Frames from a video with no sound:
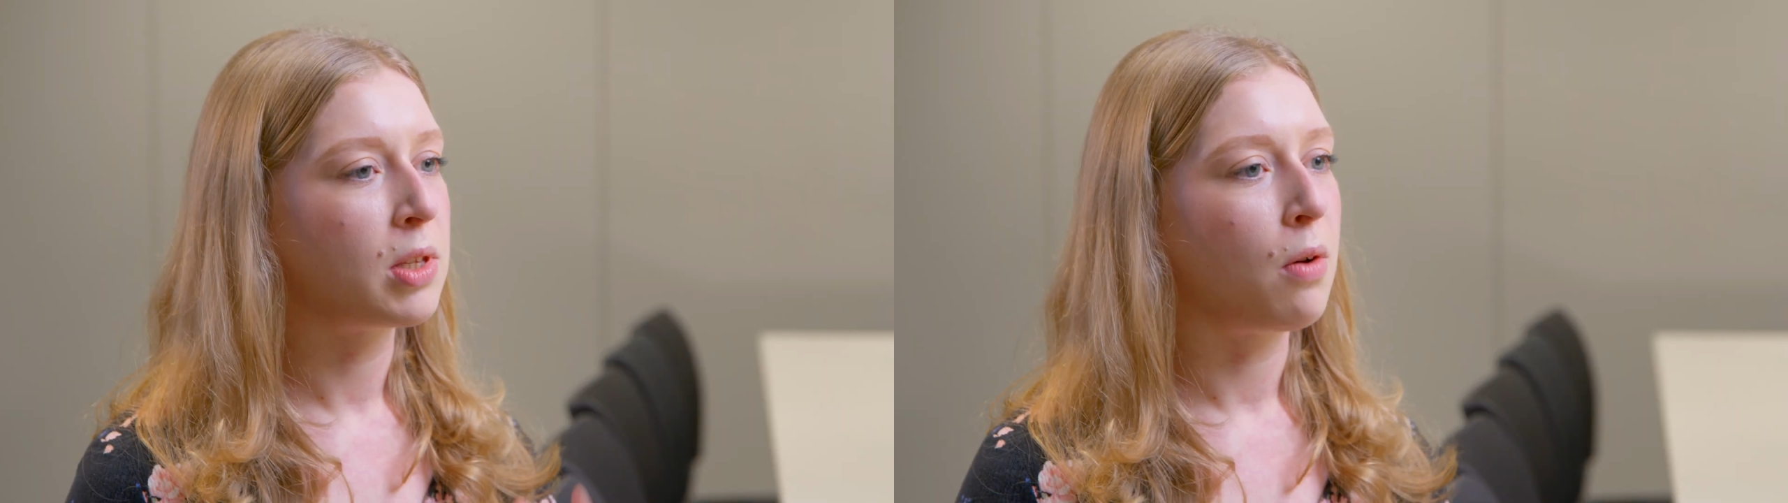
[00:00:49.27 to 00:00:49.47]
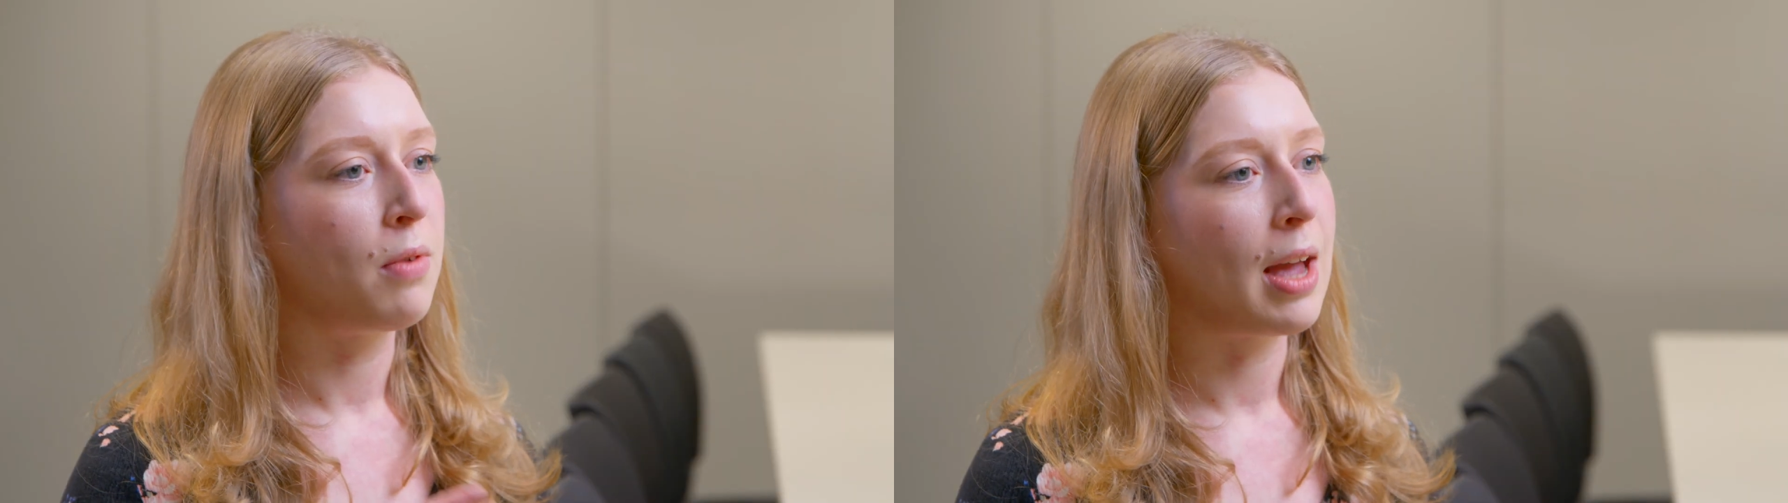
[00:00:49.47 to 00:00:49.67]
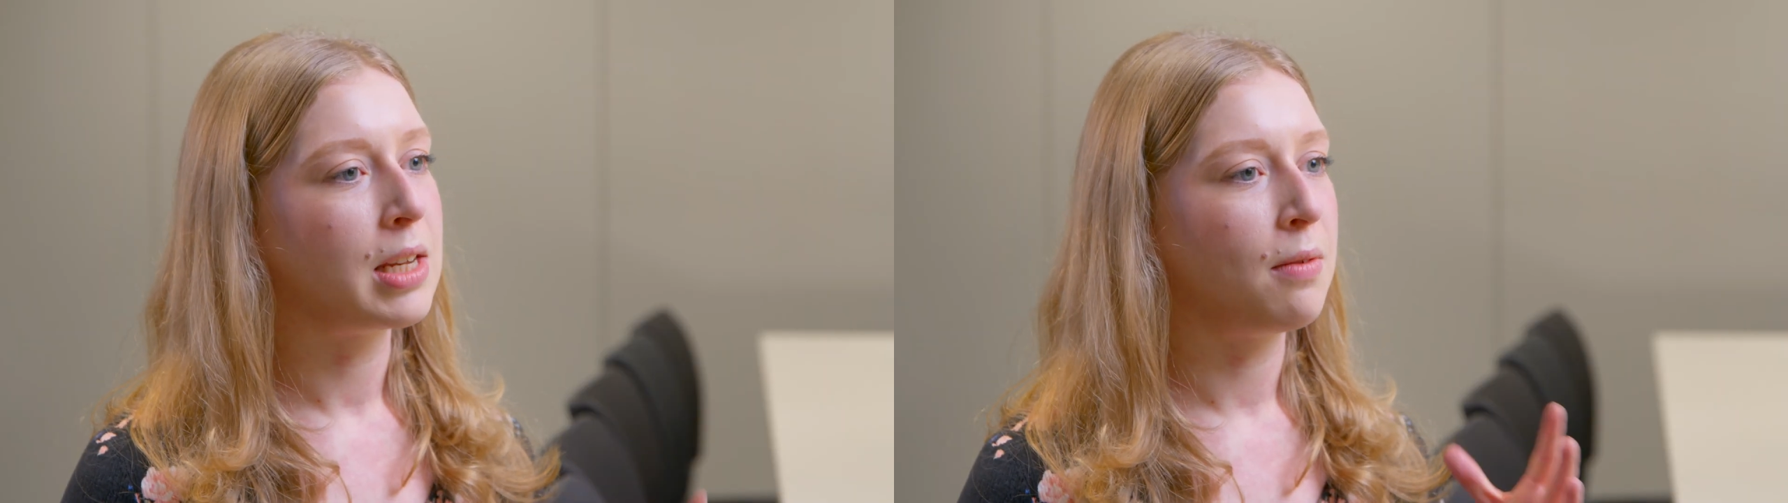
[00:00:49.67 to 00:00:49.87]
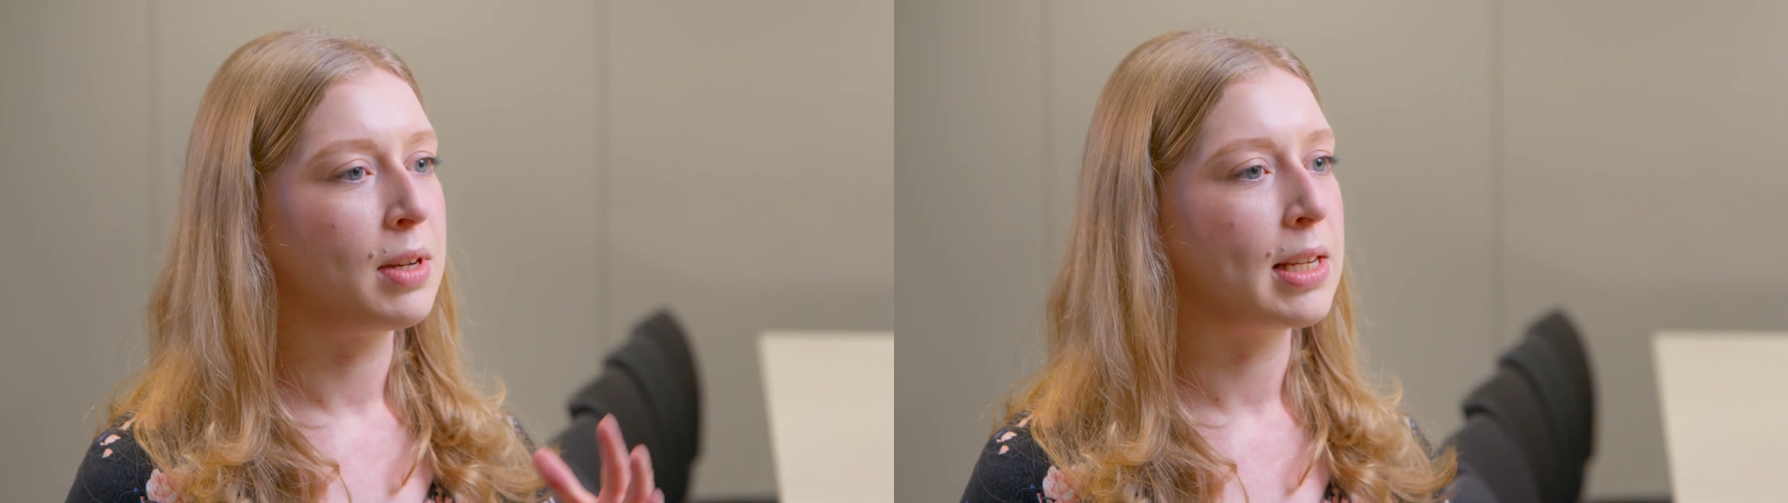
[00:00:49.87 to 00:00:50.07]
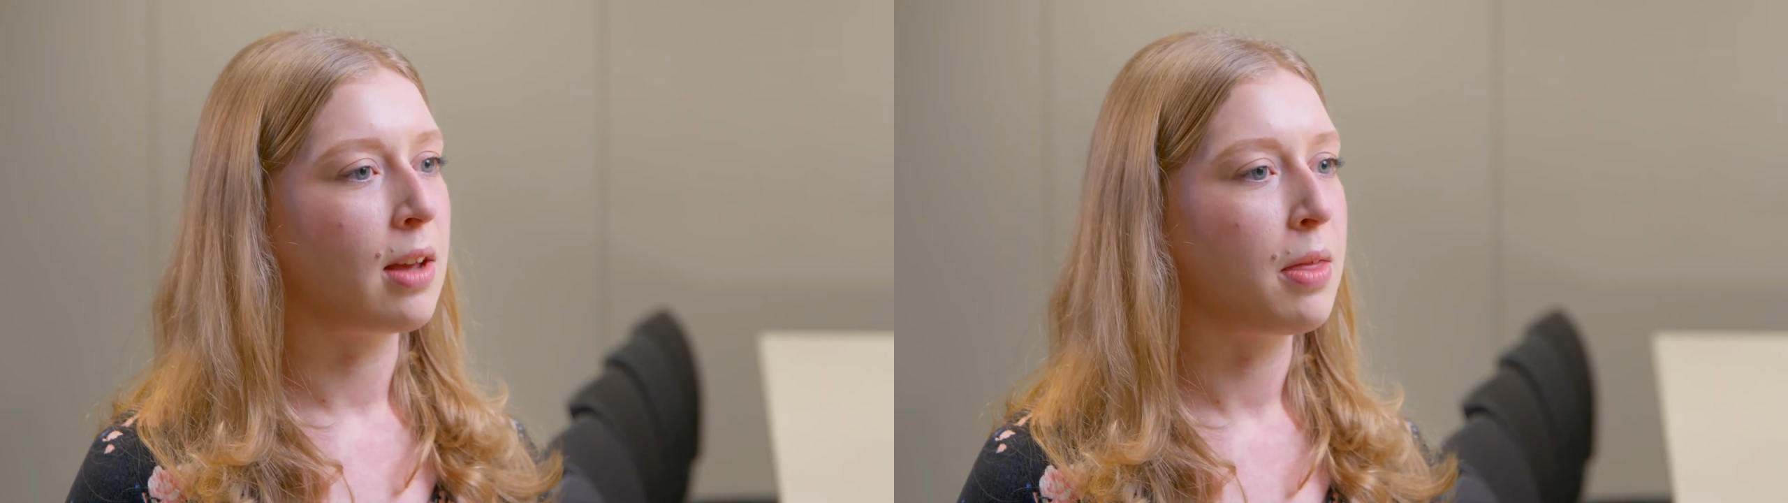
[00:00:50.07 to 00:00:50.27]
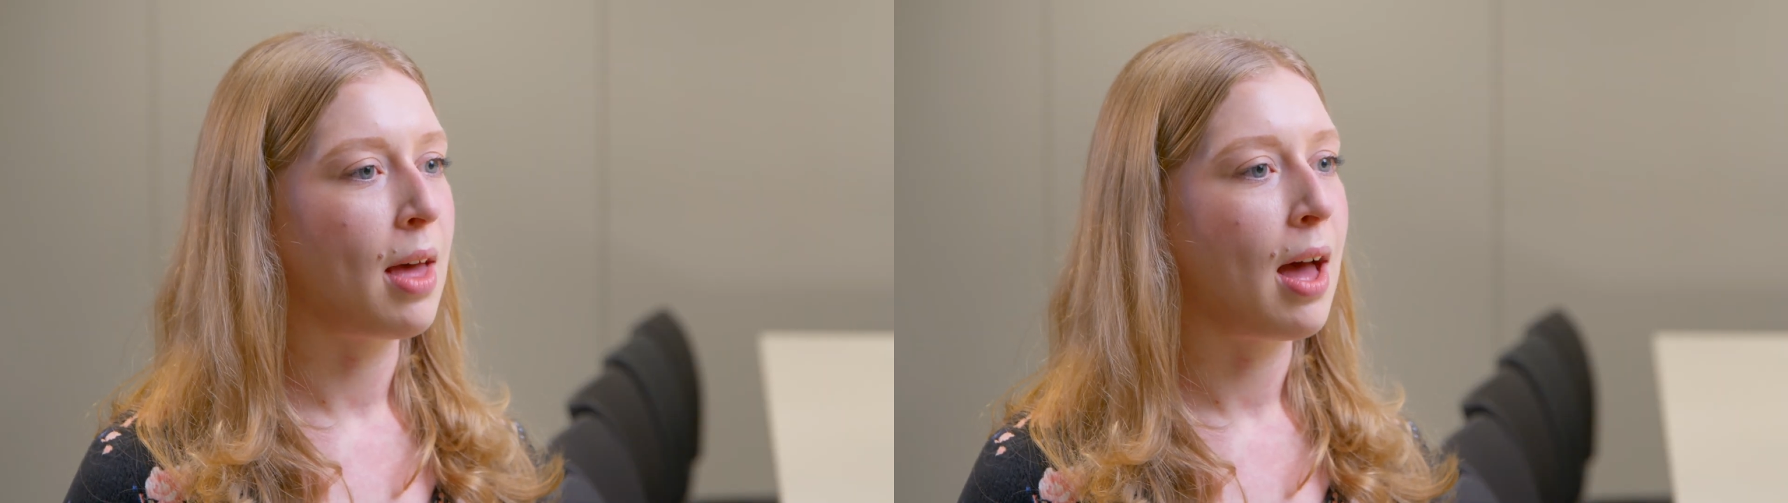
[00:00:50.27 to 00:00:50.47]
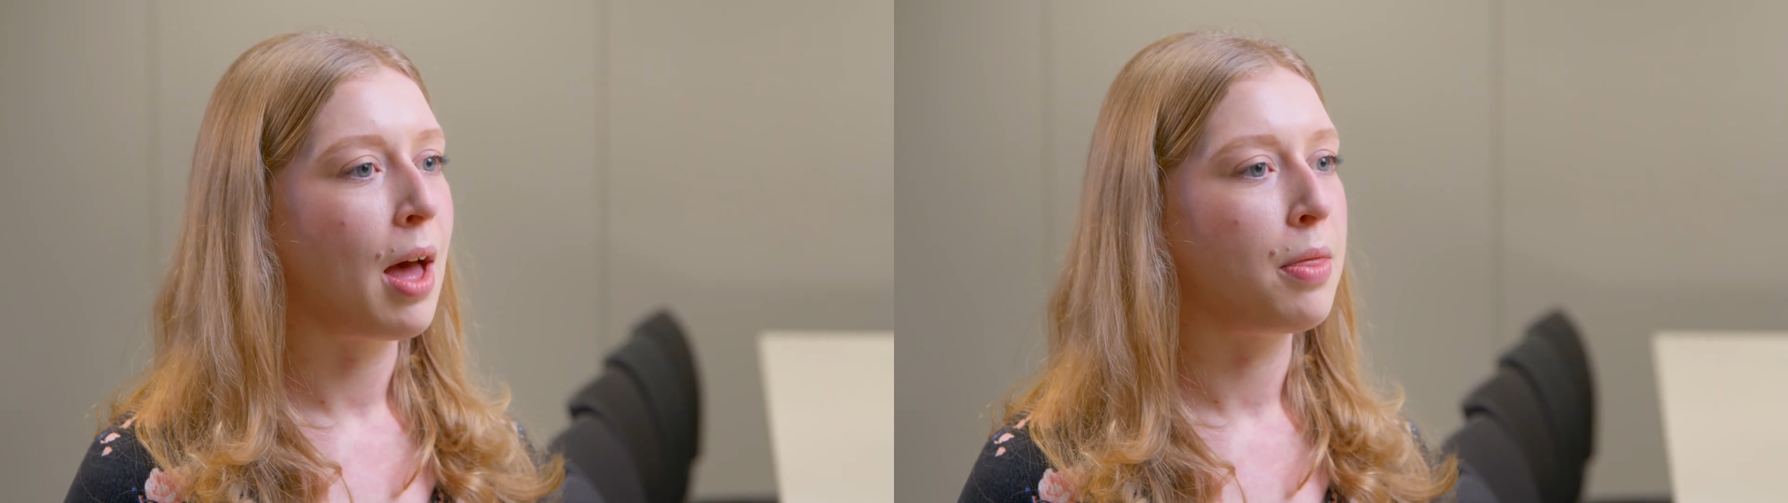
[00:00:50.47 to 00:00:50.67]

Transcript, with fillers: solving activities like that